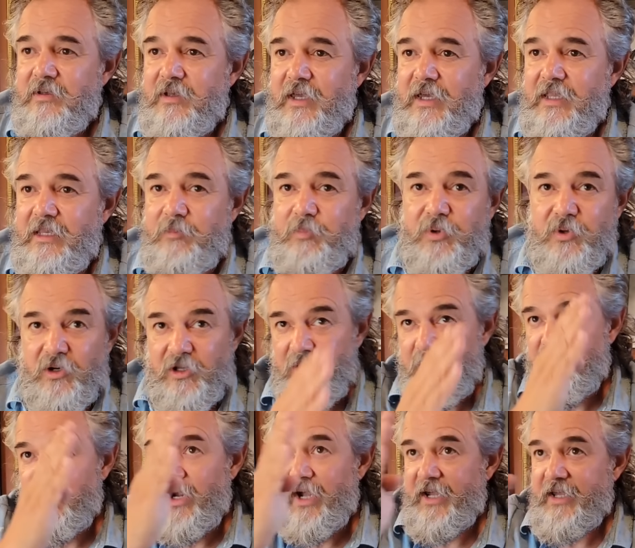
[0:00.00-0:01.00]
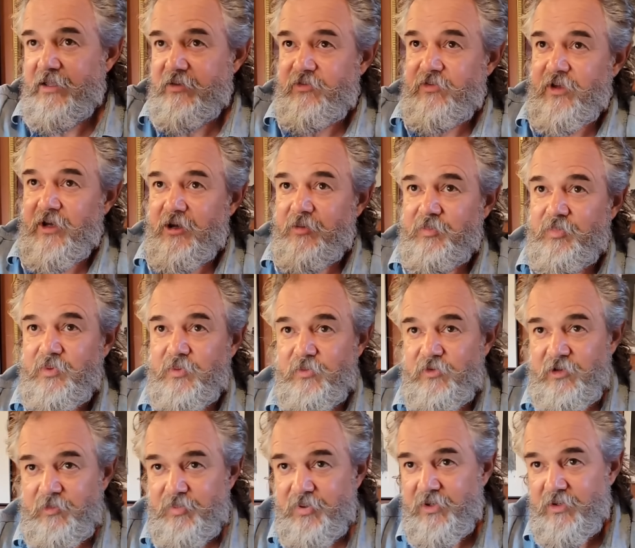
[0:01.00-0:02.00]
and he put all the brackets up, which
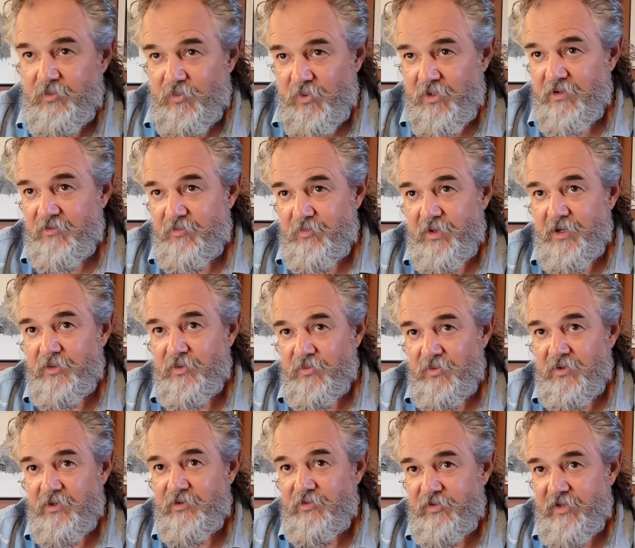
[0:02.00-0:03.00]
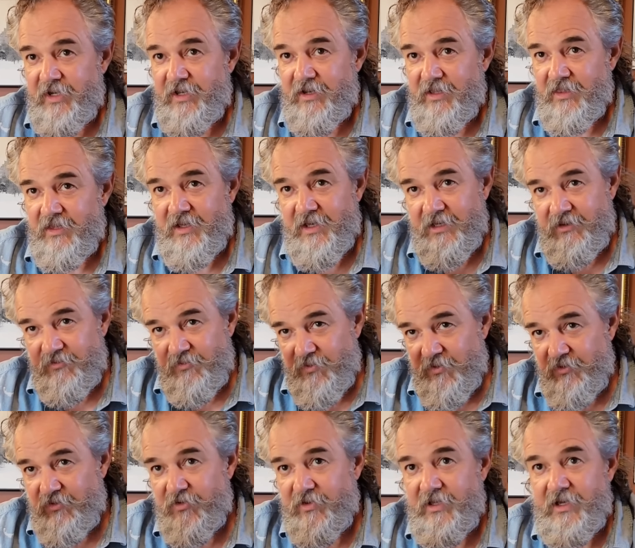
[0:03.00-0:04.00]
he put one of them on the wrong side of the line.
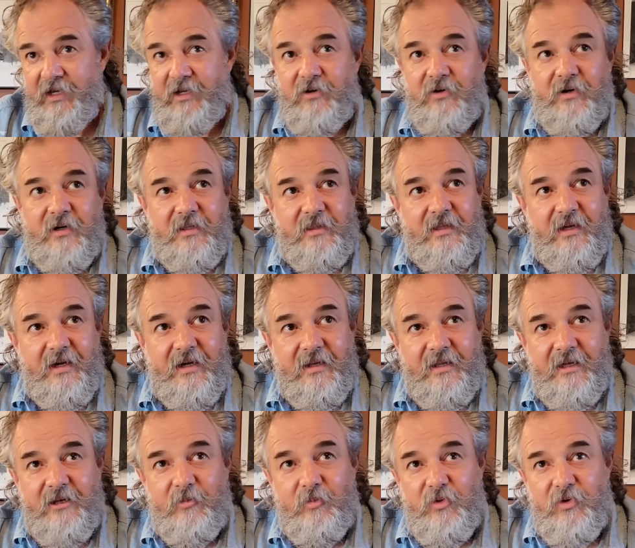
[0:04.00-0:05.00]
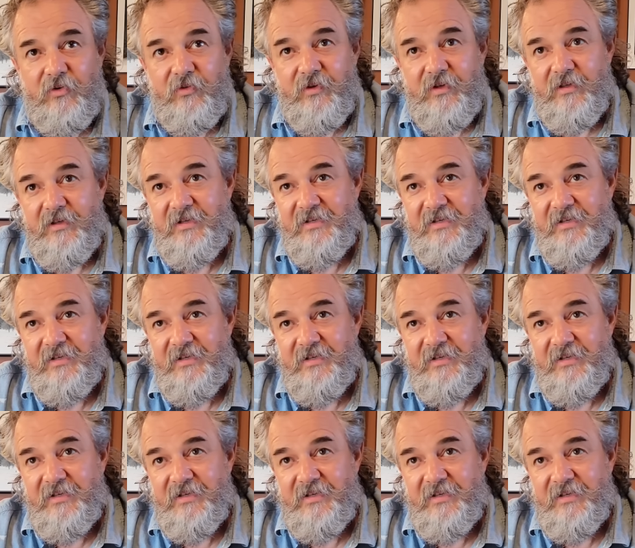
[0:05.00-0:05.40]
Fortunately, I caught that and had to move it.